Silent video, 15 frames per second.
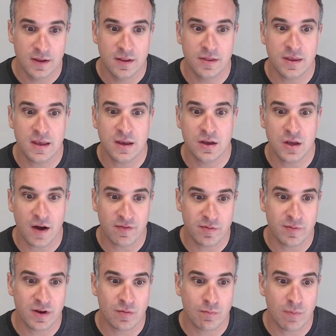the
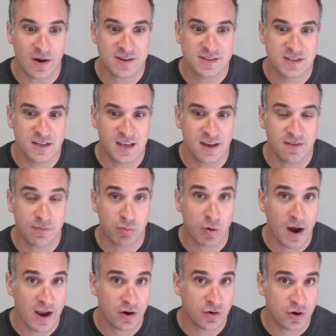government must give
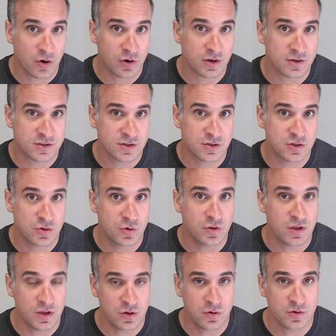prior notice to
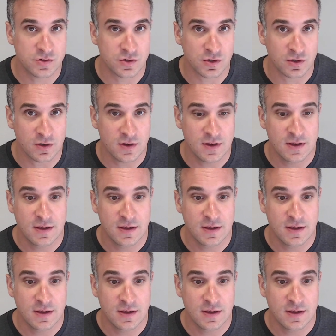the user